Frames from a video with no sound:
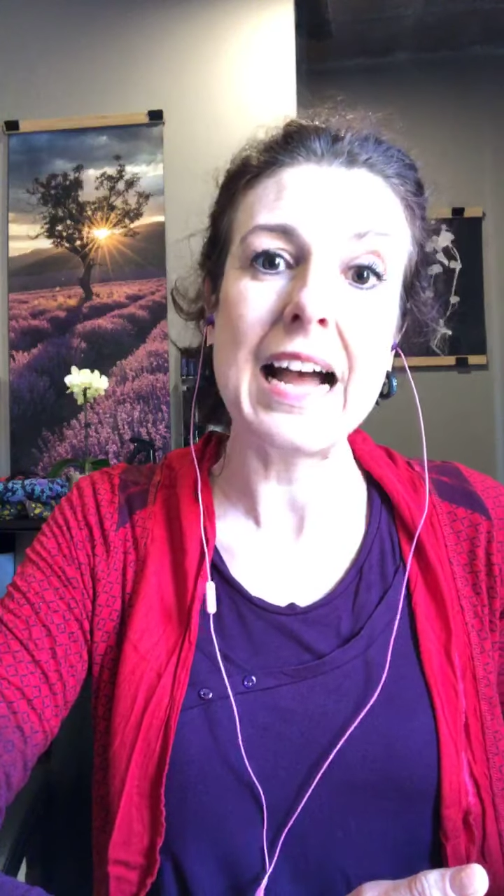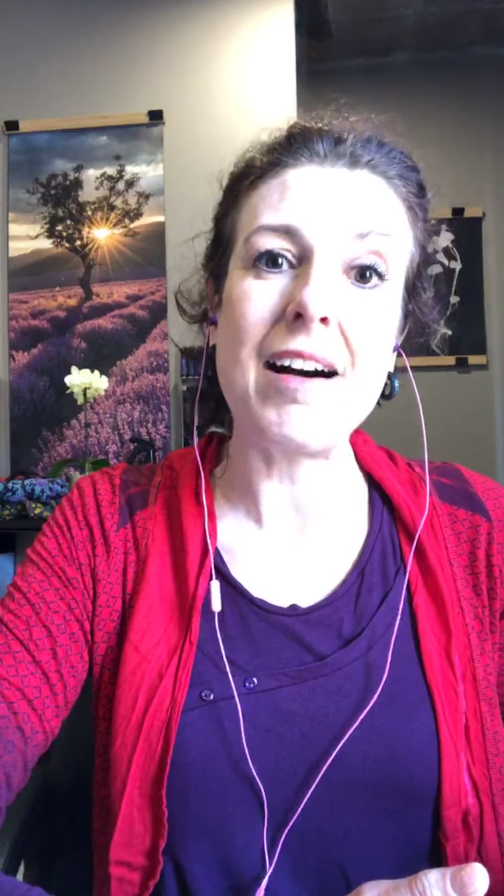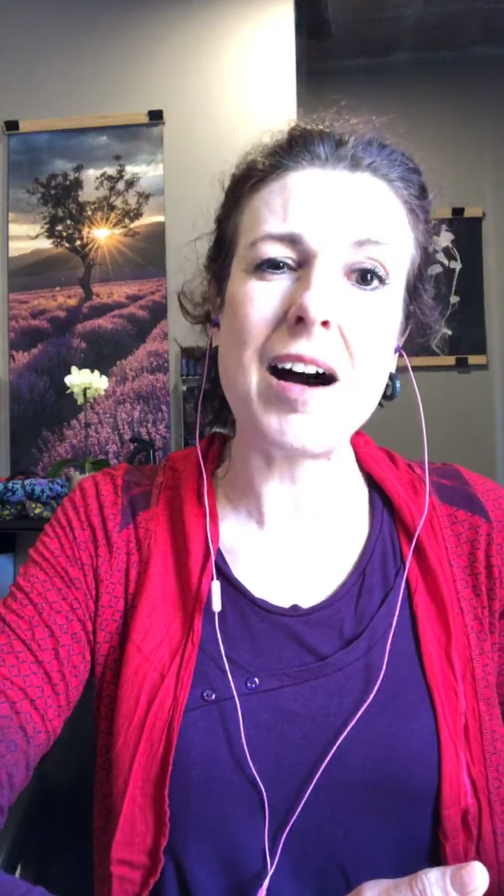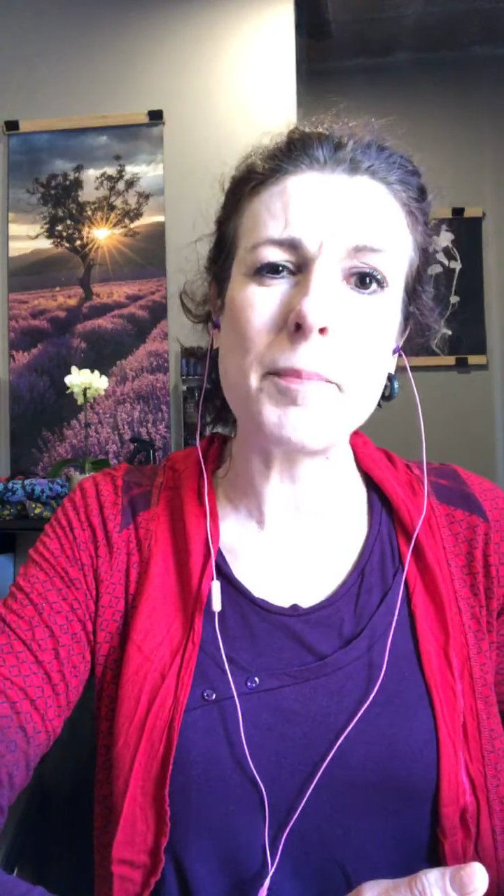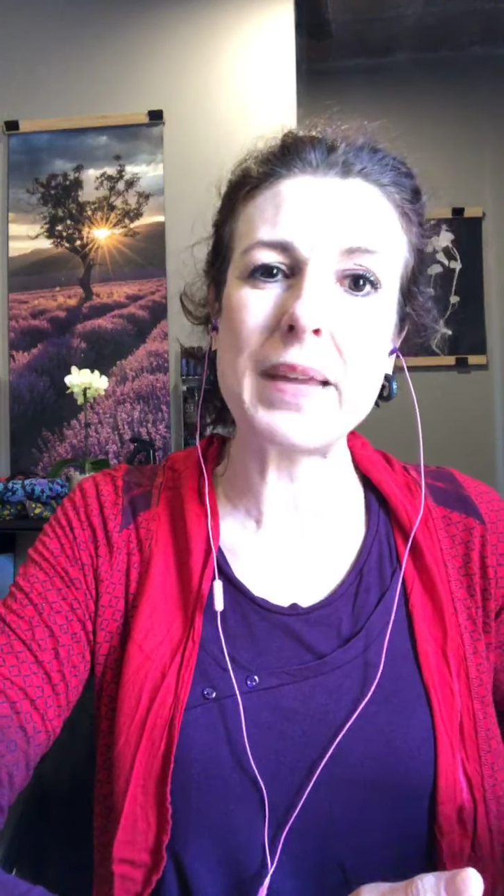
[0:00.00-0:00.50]

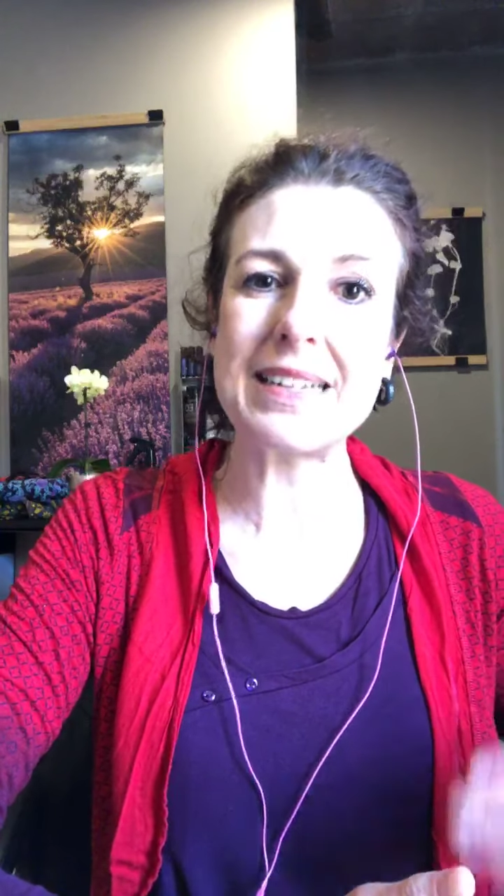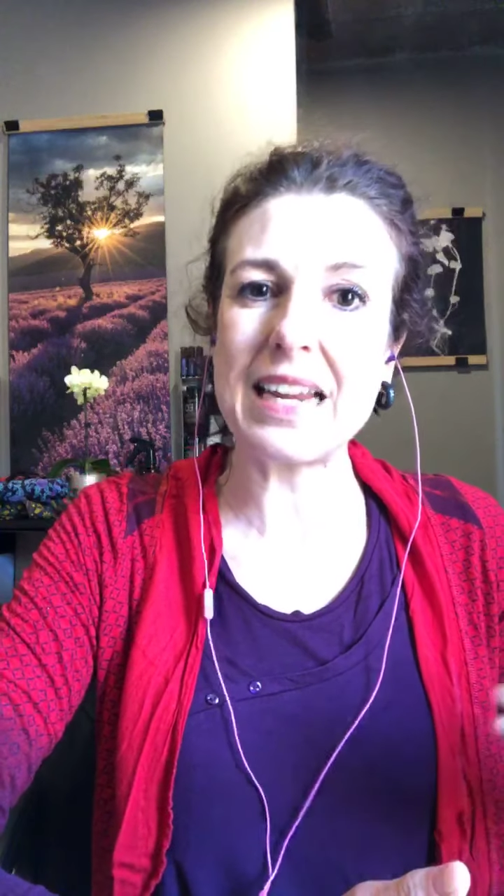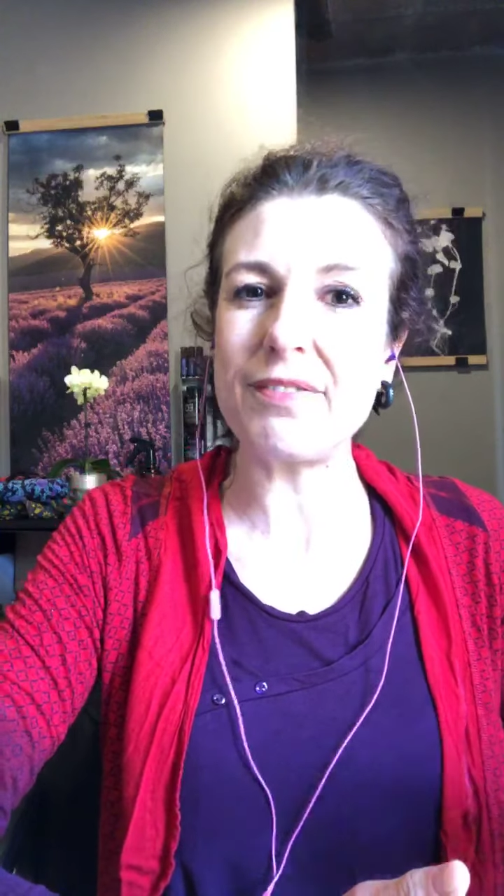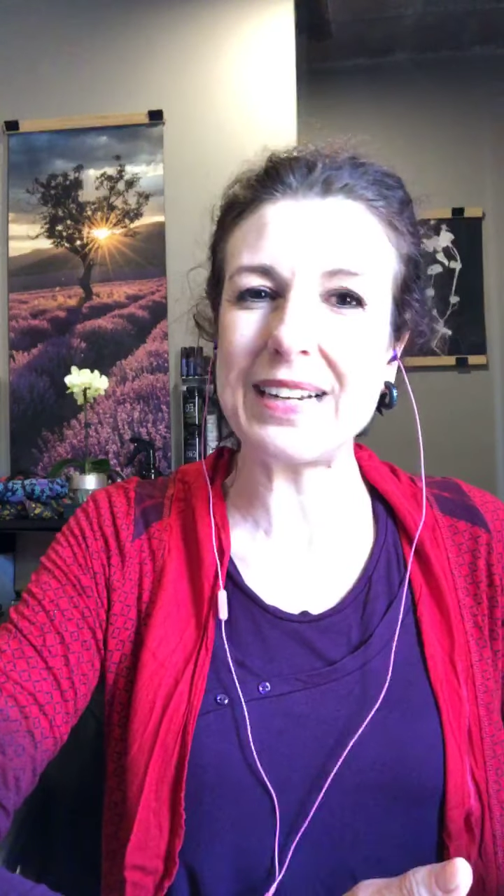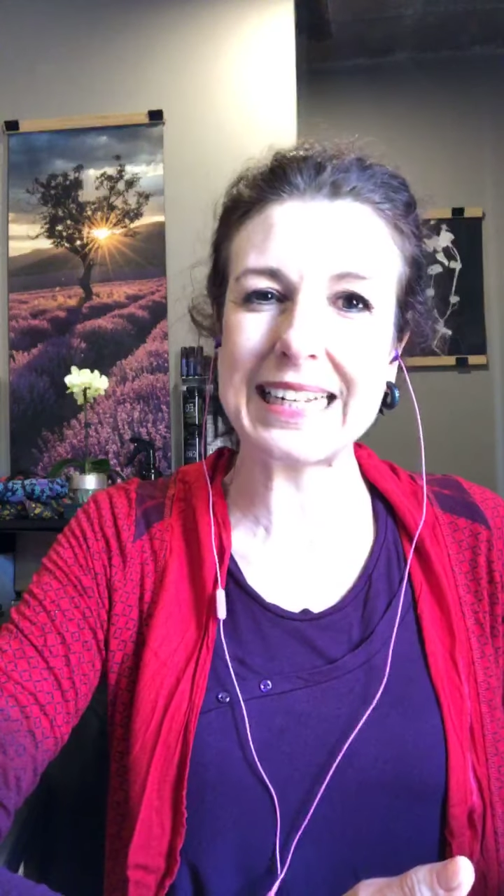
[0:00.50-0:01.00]
that
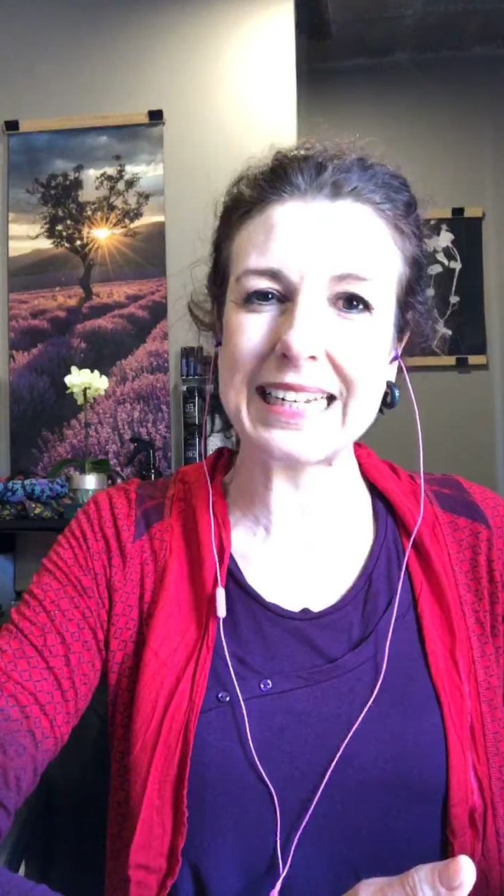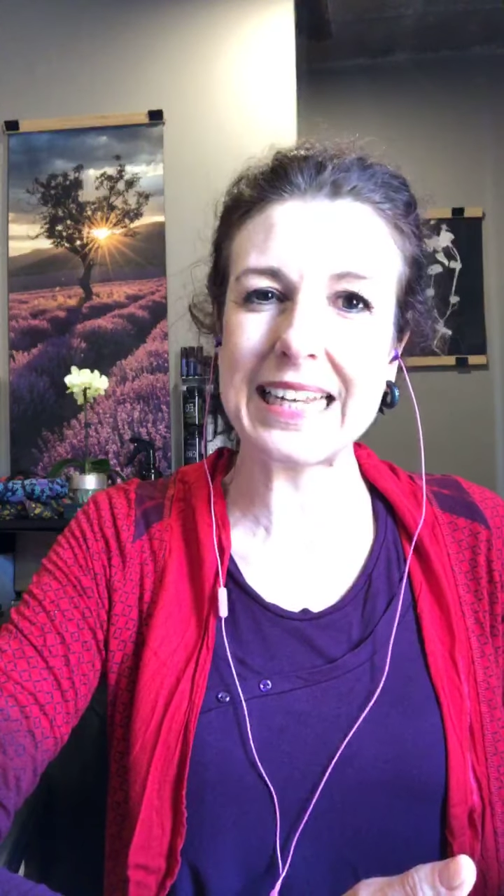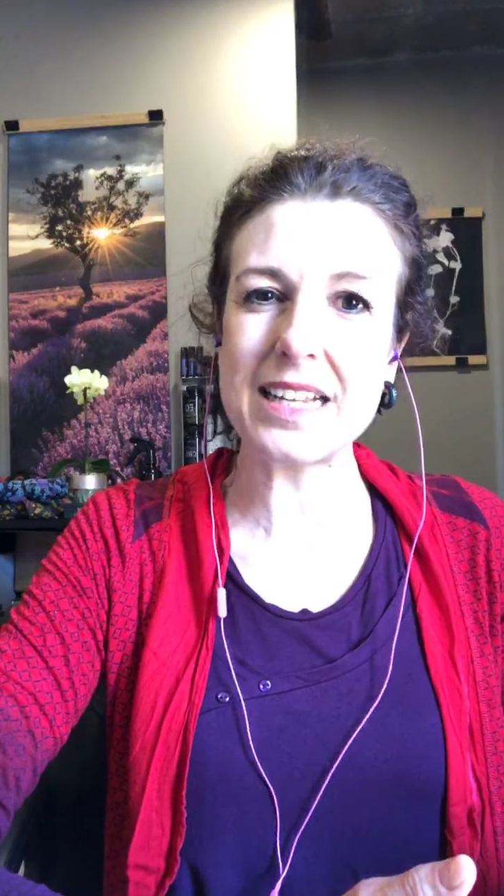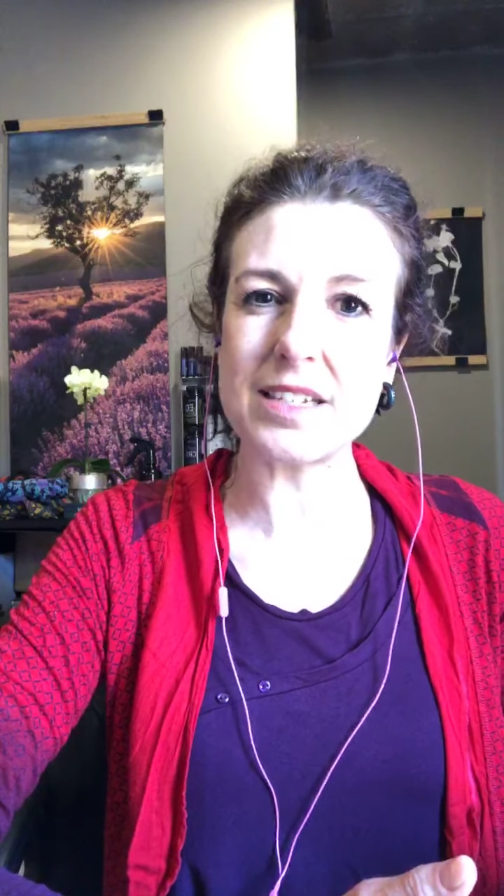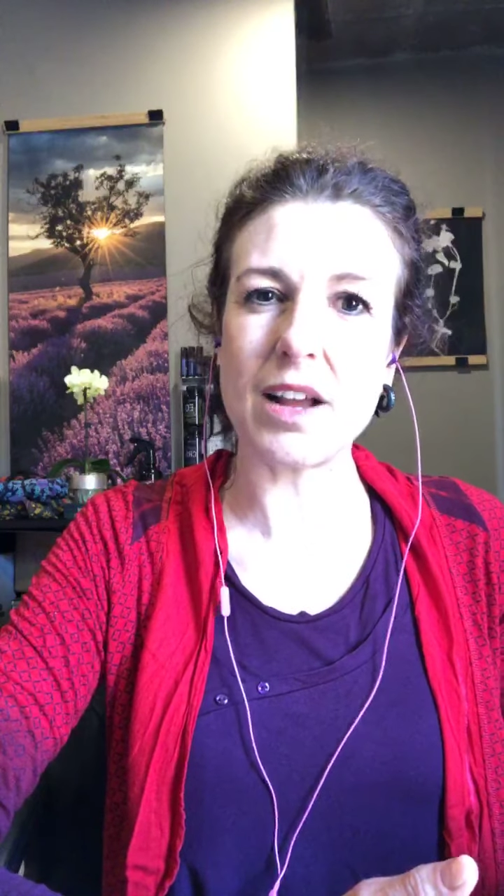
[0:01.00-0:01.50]
definitely needs